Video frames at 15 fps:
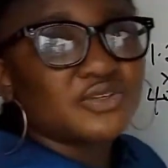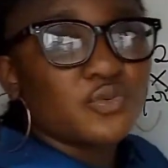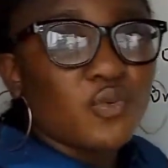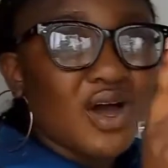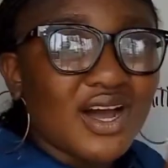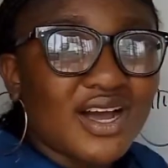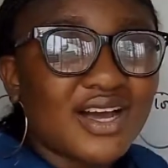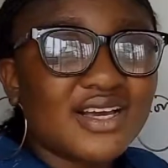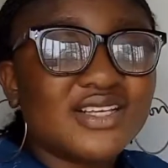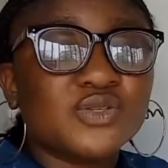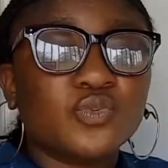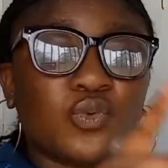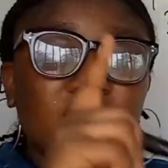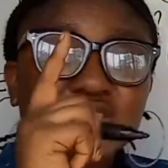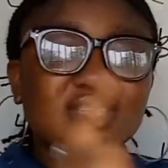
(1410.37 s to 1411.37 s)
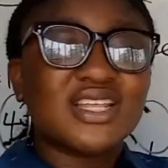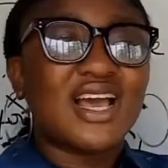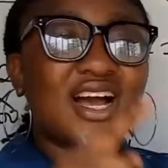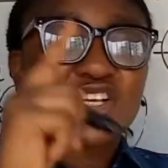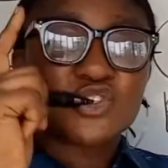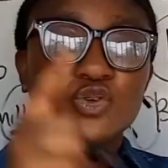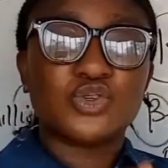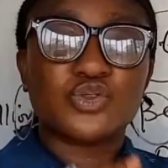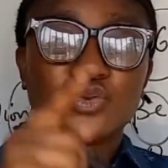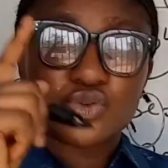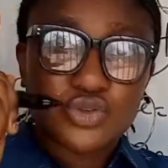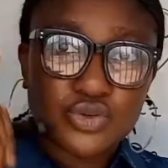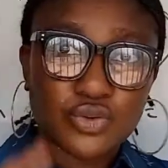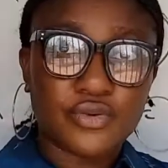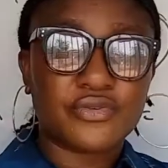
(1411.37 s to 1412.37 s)
the WACC is what they asked us to
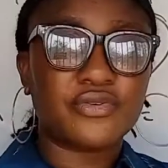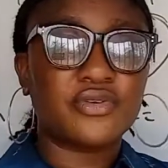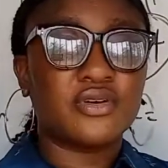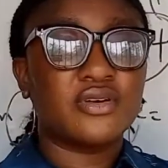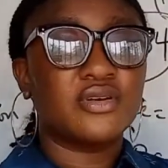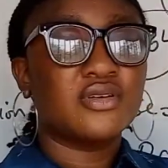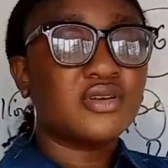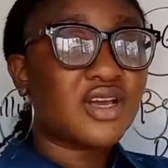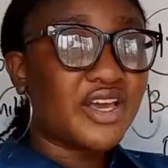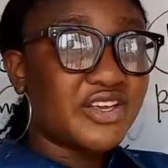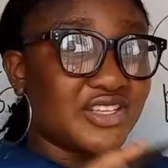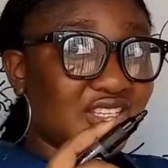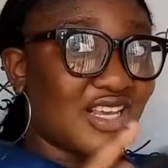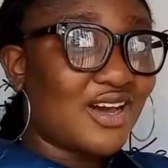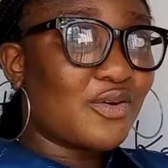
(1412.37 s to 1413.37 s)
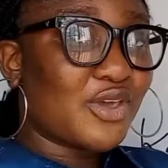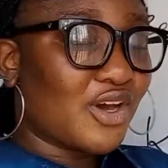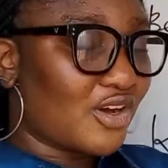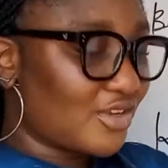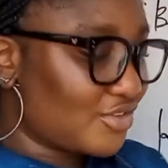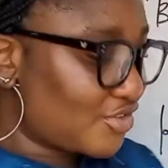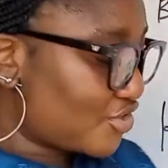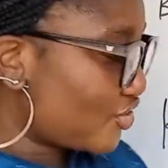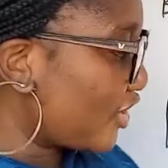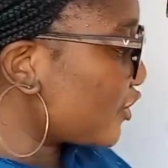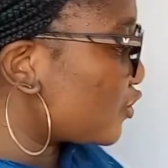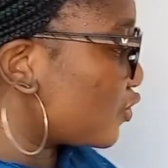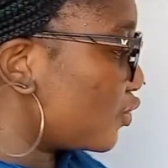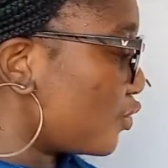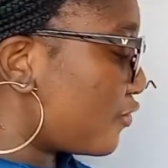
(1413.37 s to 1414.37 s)
solve. Can you see how you are trying
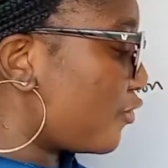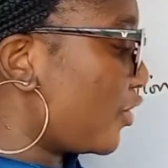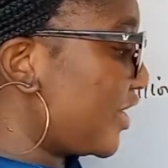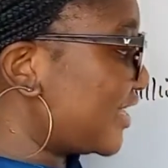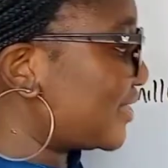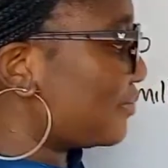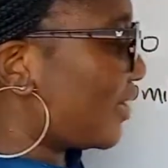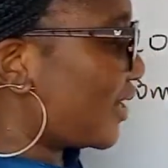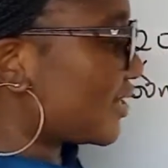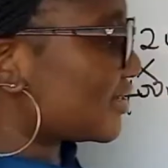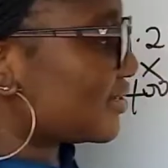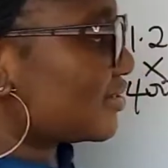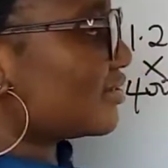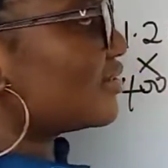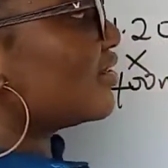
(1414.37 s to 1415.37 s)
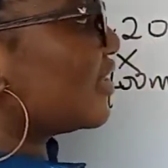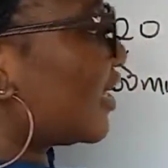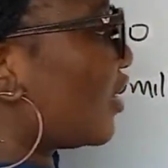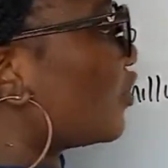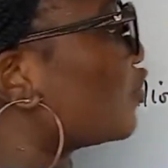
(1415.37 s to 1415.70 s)
to look for 8 marks? Now